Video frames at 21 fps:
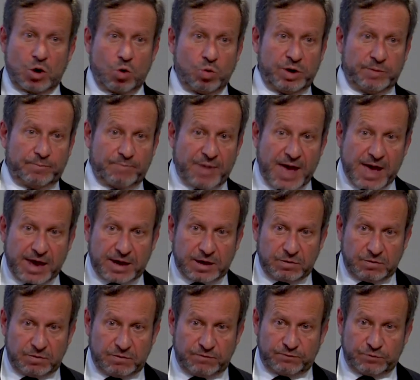going
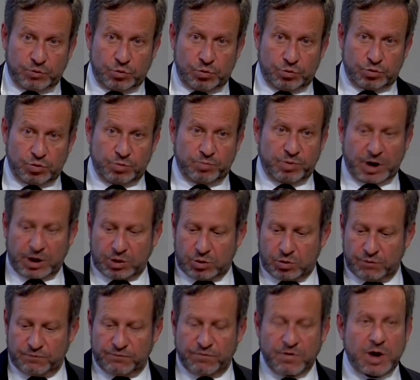back further, but I
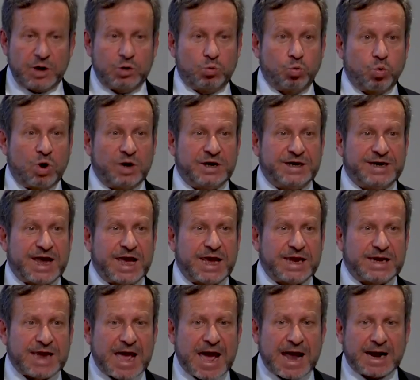could find
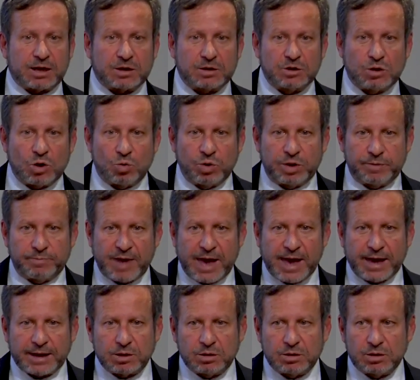1-day data going
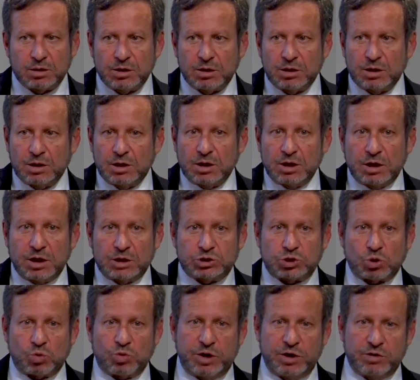back.
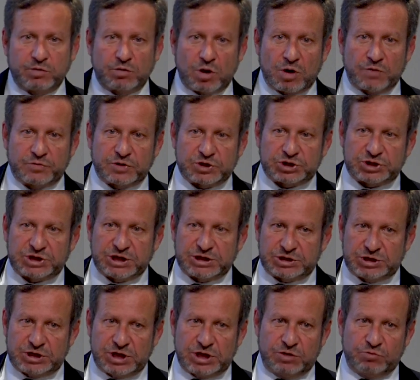And so here are the
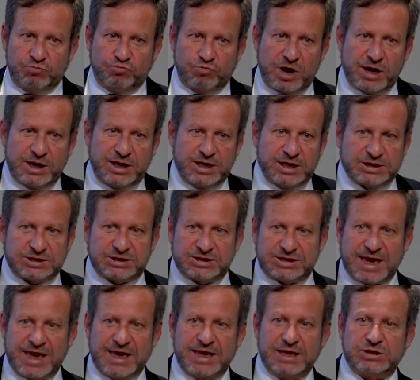16
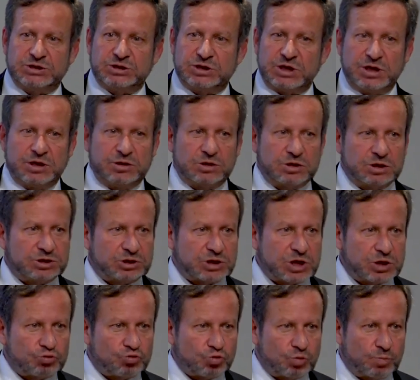rainiest days in the
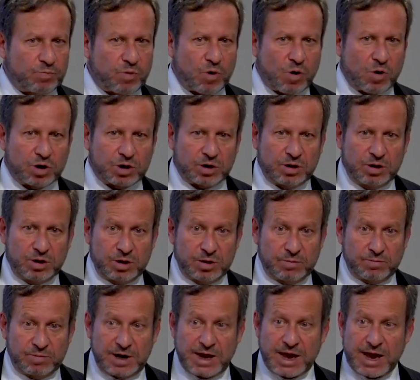Central Park,
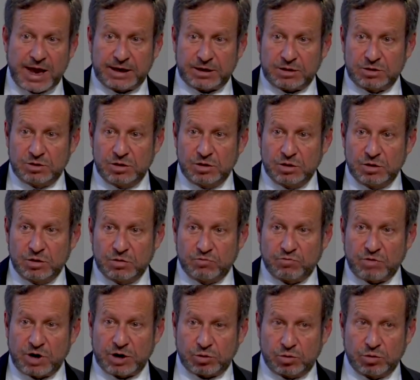Manhattan
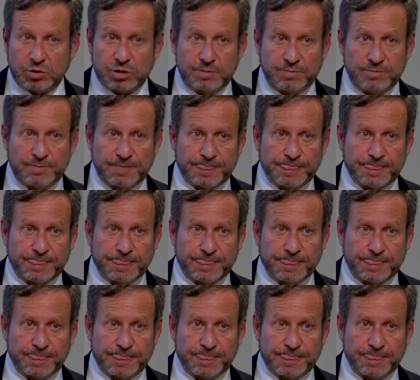record.